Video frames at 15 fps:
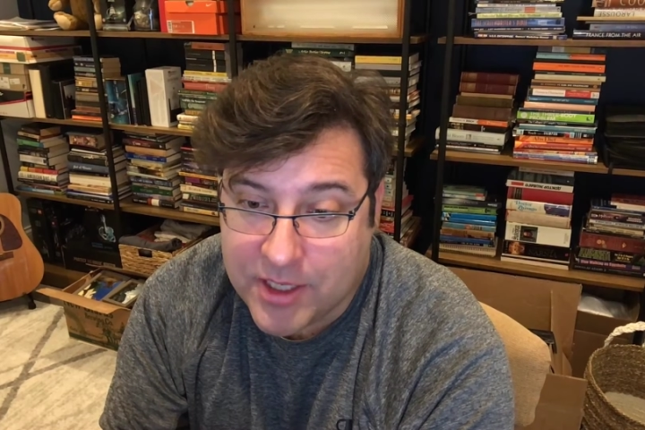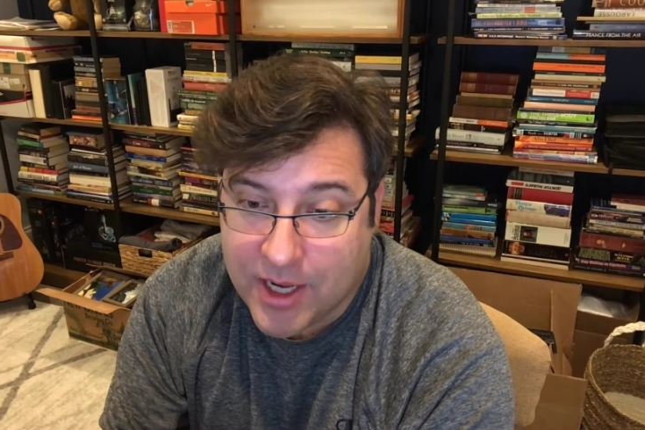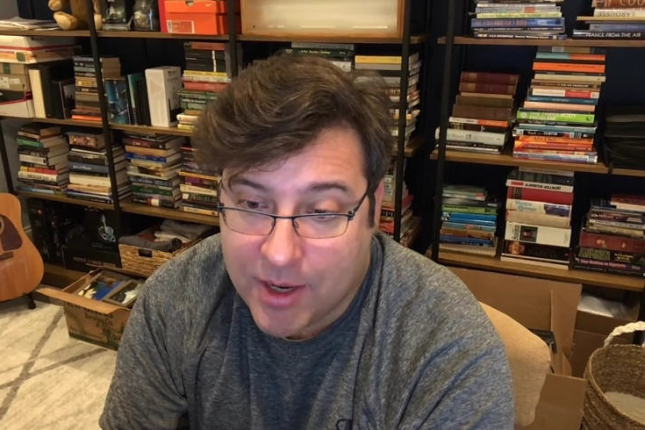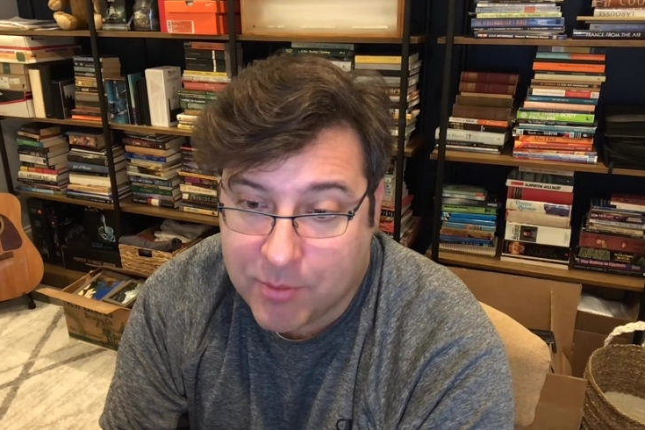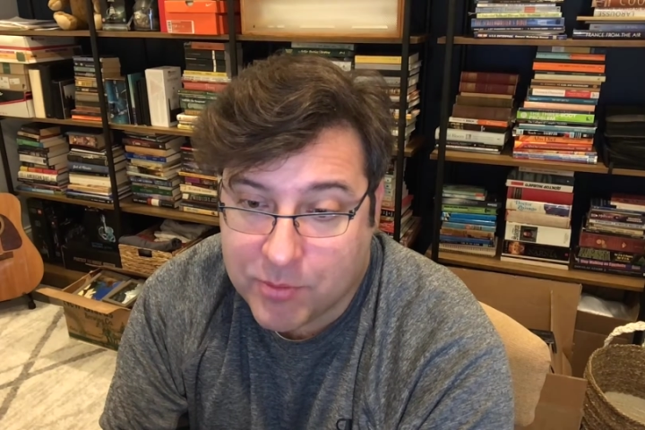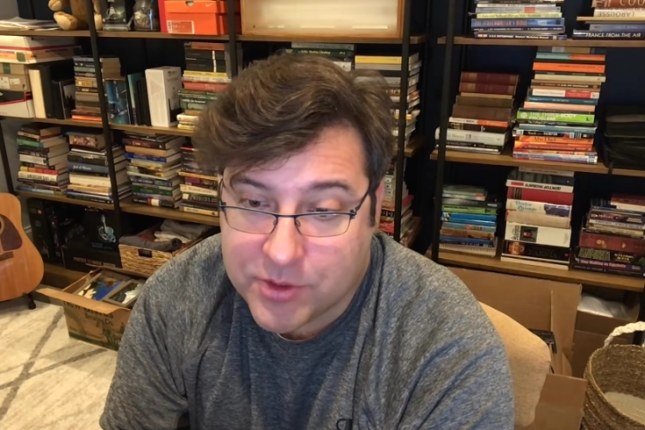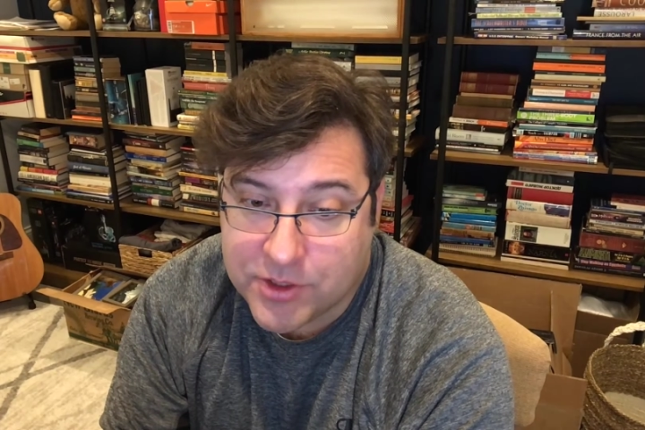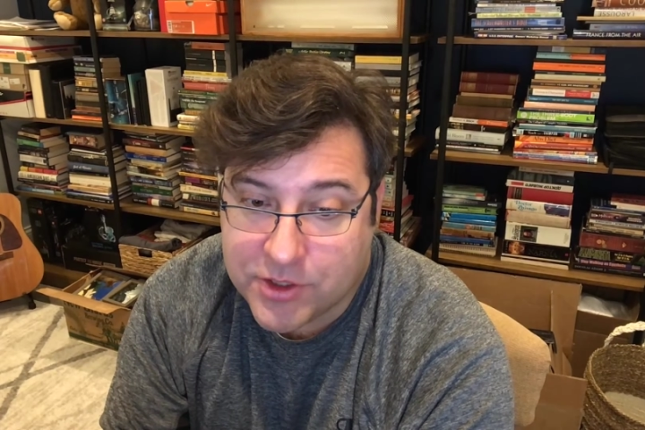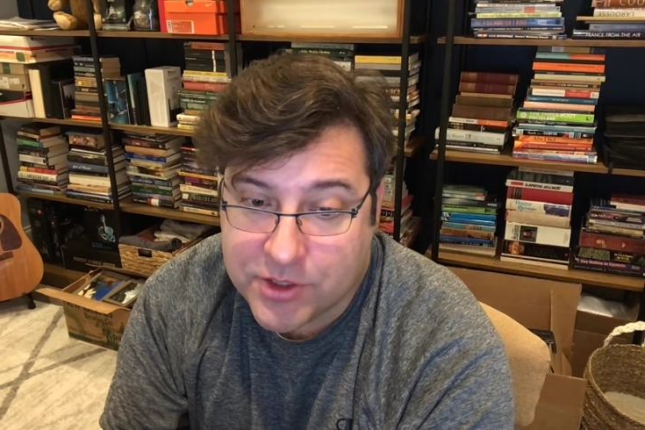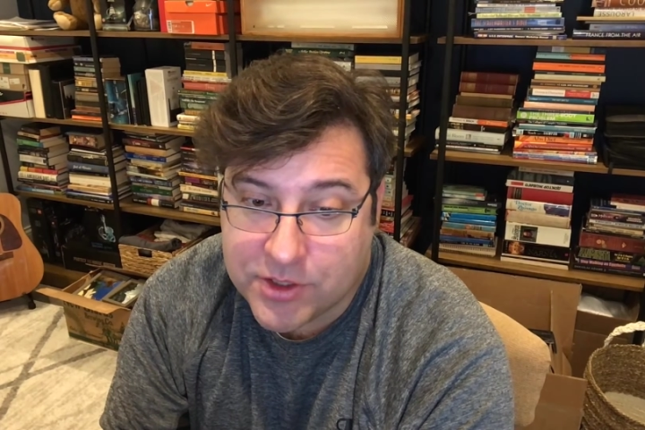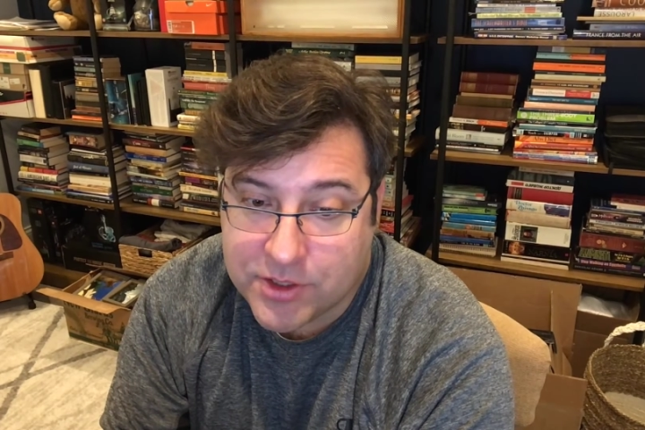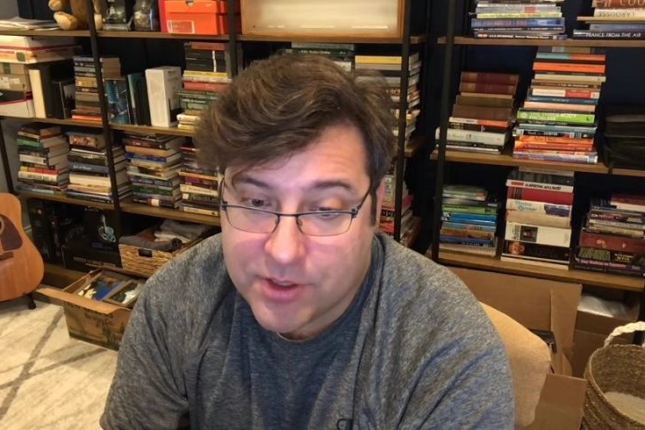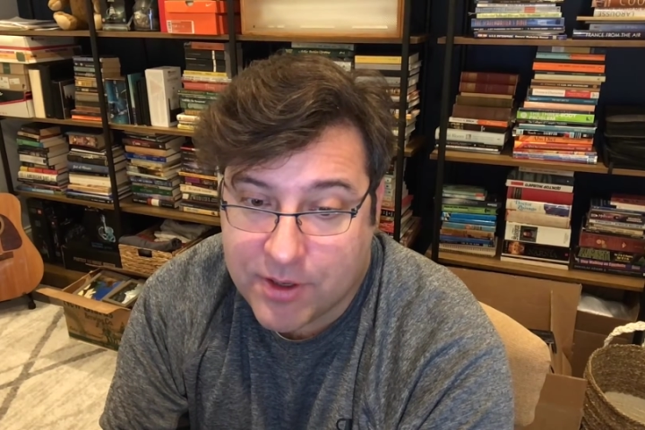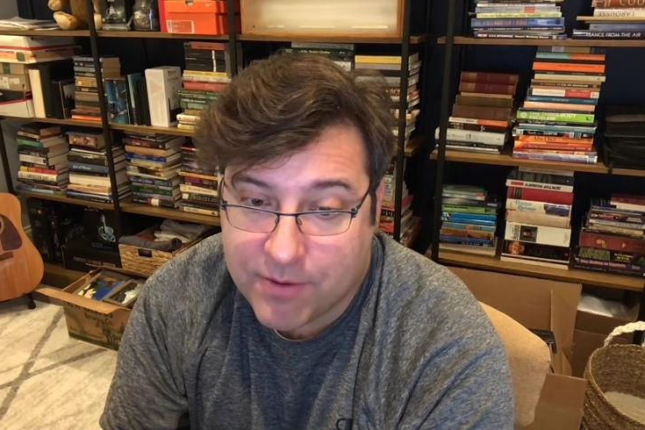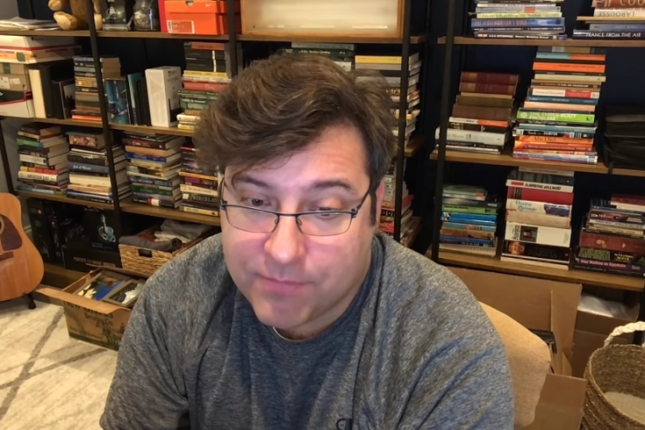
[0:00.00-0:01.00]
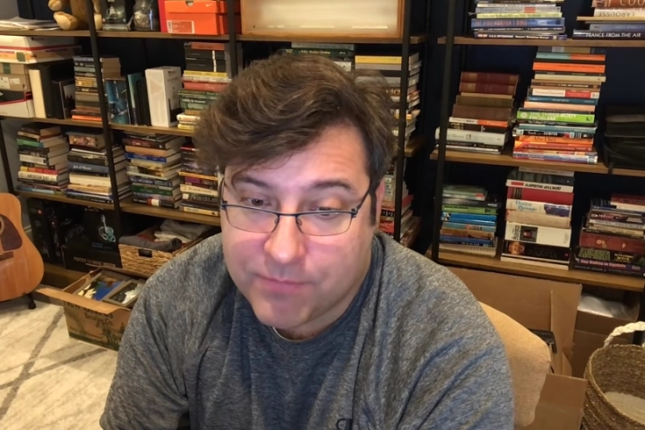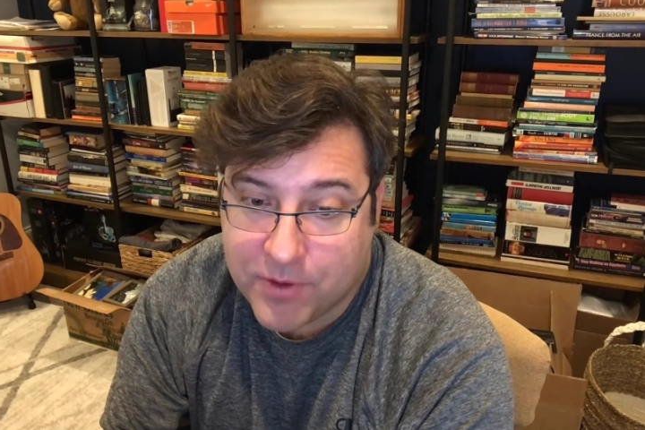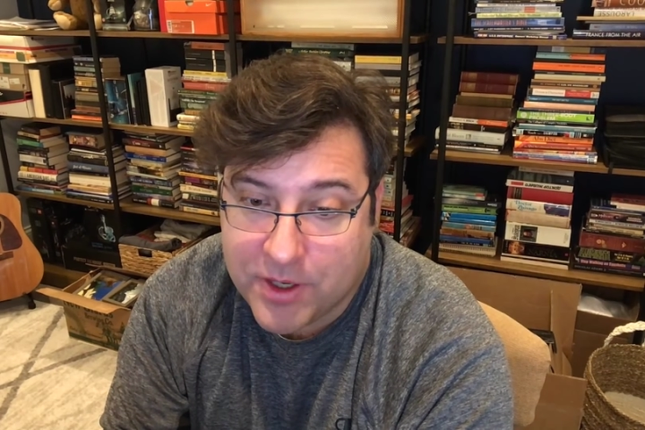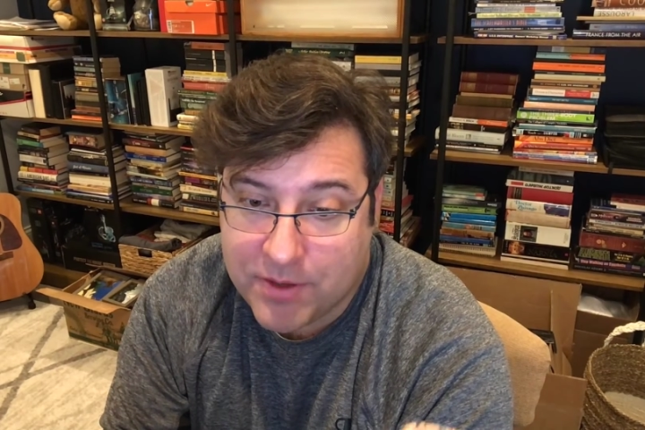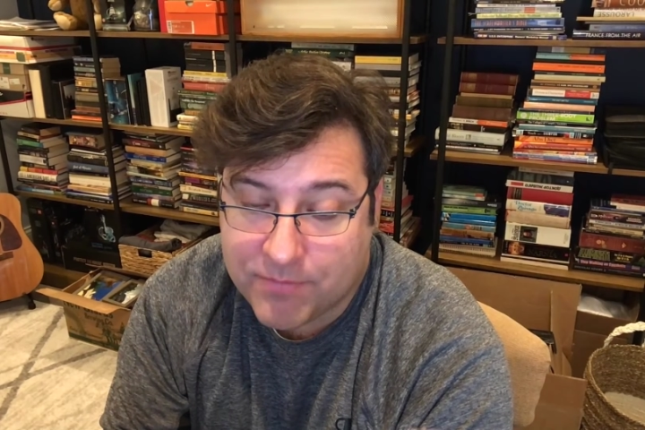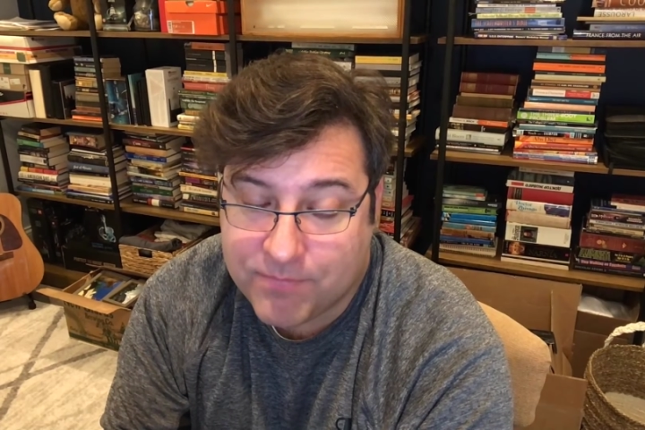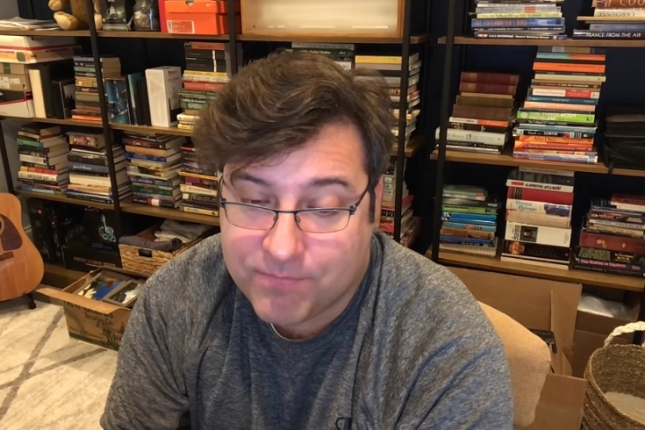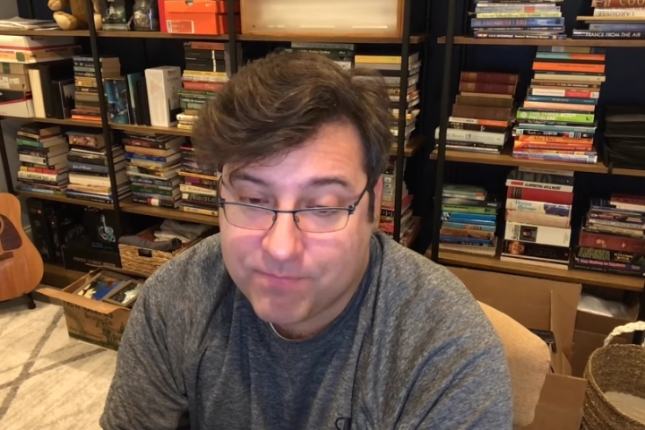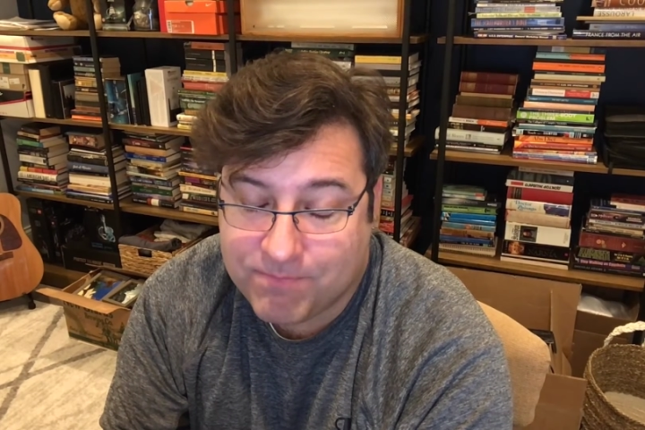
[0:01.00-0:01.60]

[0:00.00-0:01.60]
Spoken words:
I was just afraid of